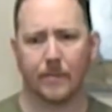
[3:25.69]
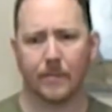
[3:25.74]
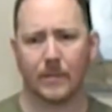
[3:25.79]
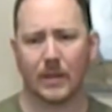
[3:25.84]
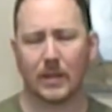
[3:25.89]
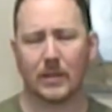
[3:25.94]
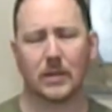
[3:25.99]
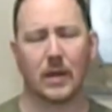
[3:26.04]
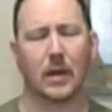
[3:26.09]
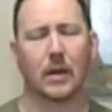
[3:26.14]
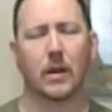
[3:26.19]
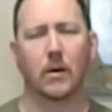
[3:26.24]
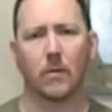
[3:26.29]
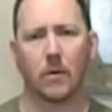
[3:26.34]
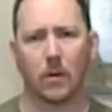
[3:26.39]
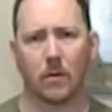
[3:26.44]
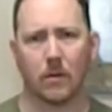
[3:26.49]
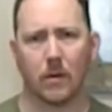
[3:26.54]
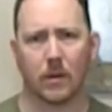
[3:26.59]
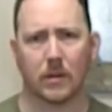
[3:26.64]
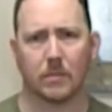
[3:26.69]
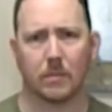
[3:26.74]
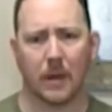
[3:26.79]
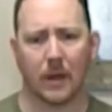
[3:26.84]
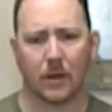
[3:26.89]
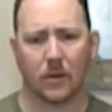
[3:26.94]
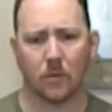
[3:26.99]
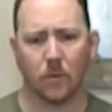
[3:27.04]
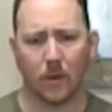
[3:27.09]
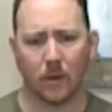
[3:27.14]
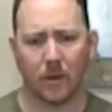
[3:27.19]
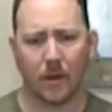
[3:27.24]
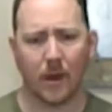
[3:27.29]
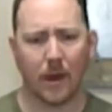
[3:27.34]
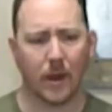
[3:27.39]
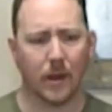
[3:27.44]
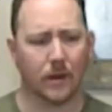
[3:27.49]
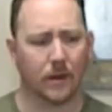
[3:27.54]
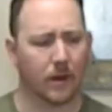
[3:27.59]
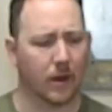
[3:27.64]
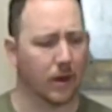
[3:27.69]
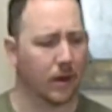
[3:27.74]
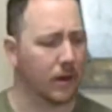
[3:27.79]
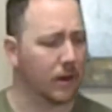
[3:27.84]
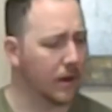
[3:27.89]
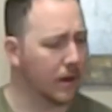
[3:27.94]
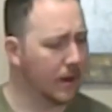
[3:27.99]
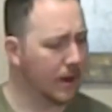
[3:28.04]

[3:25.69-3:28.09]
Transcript: exactly what you'd expect with high-end gear.